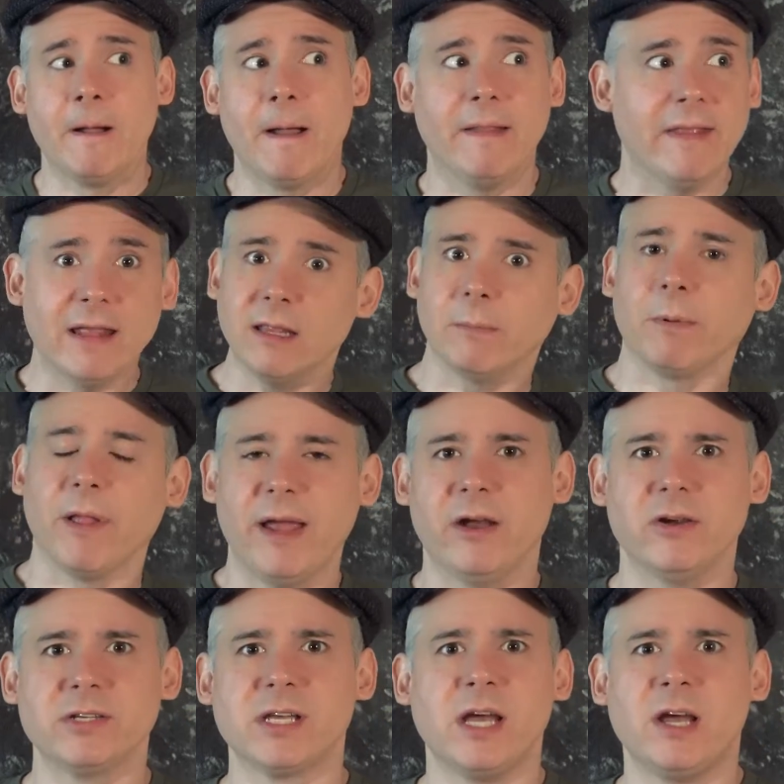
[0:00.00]
And then the
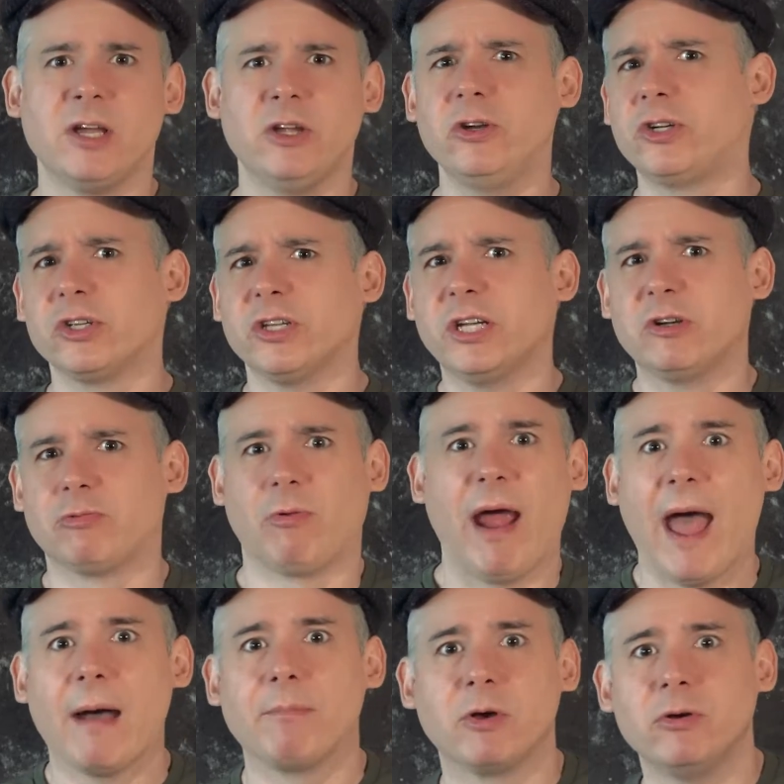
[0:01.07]
players usually
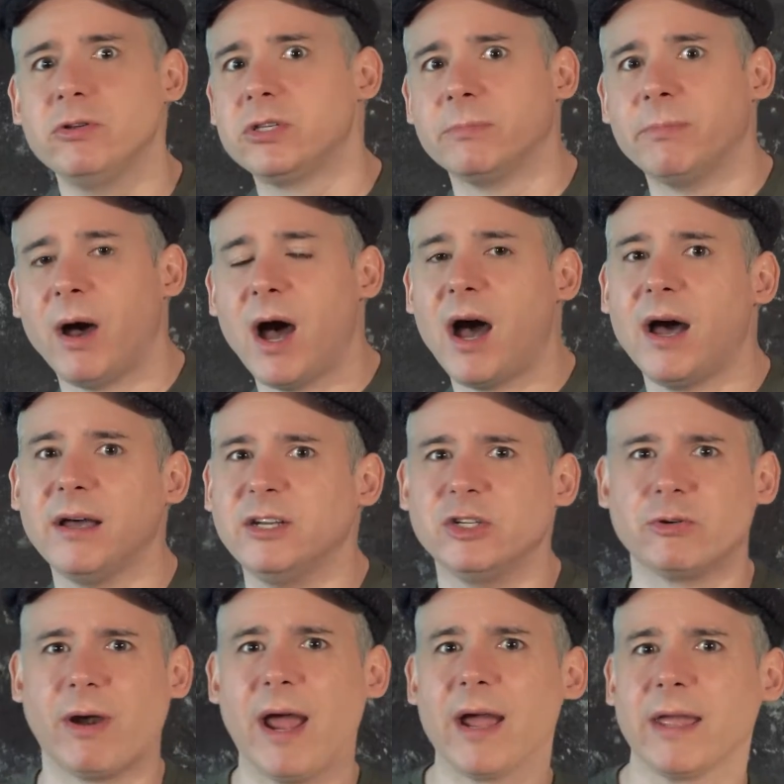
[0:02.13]
grab Kusamaha and
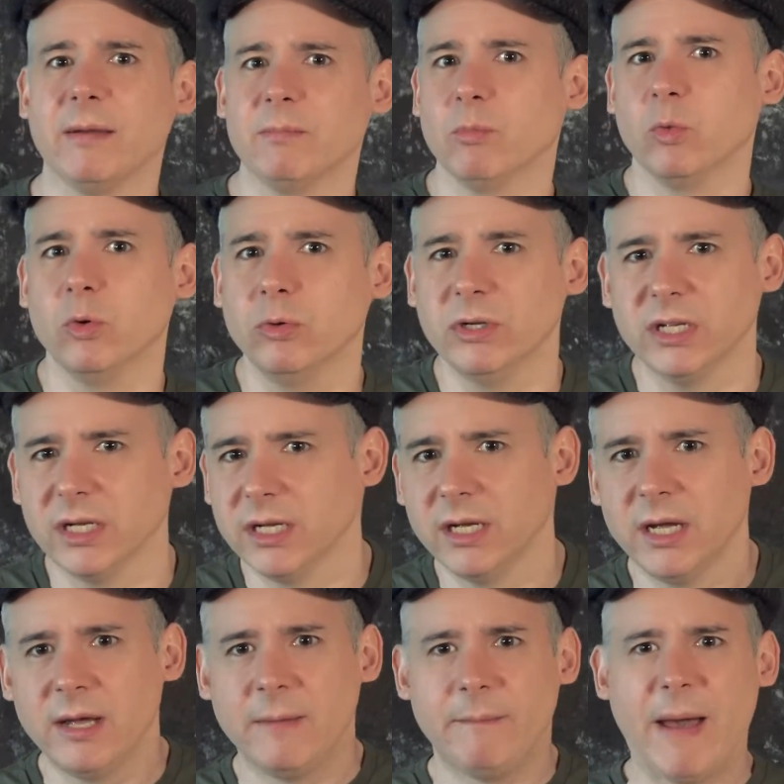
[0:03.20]
drag him wounded
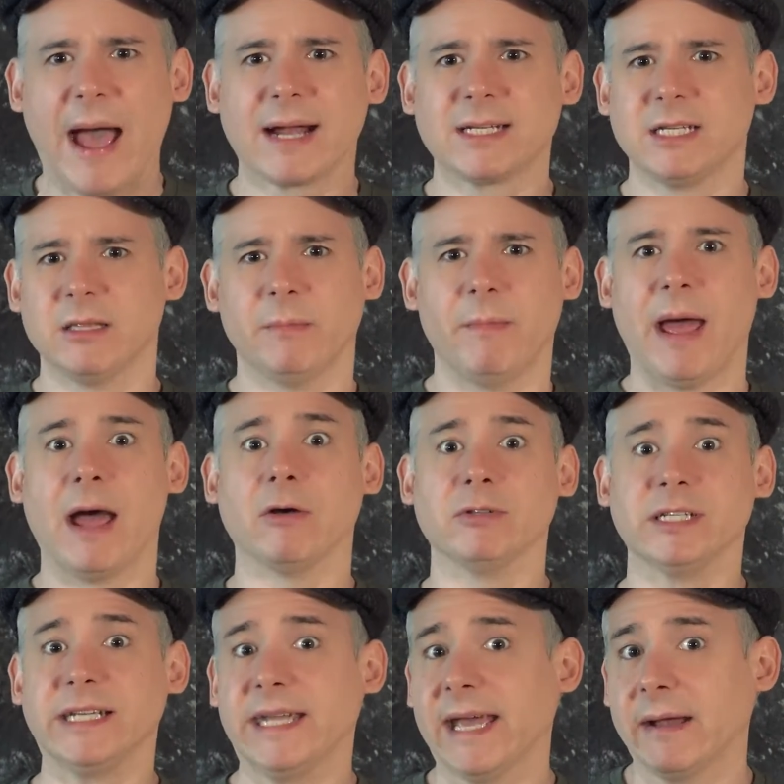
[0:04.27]
back to the mound
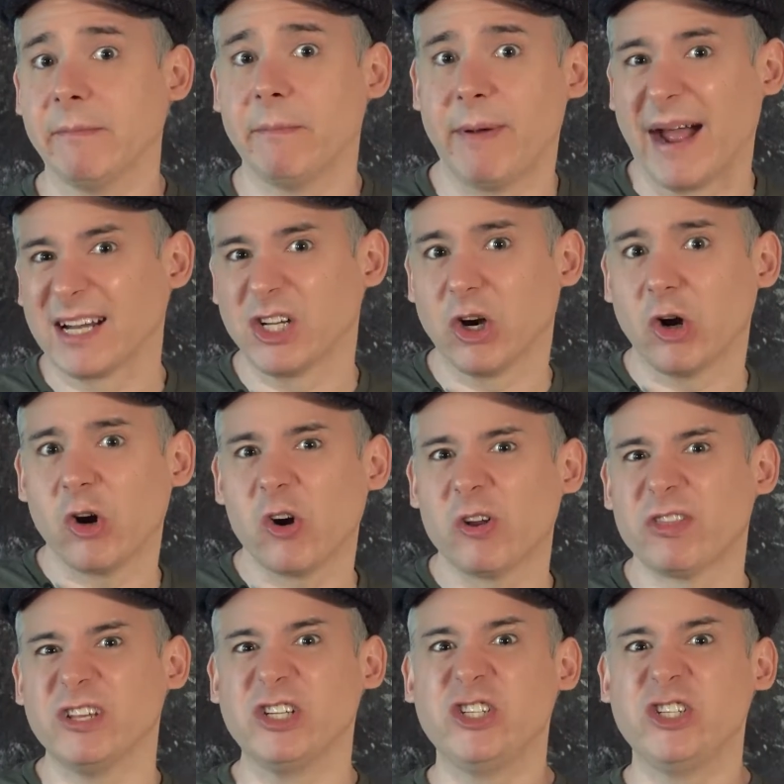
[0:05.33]
to get him back to Earth,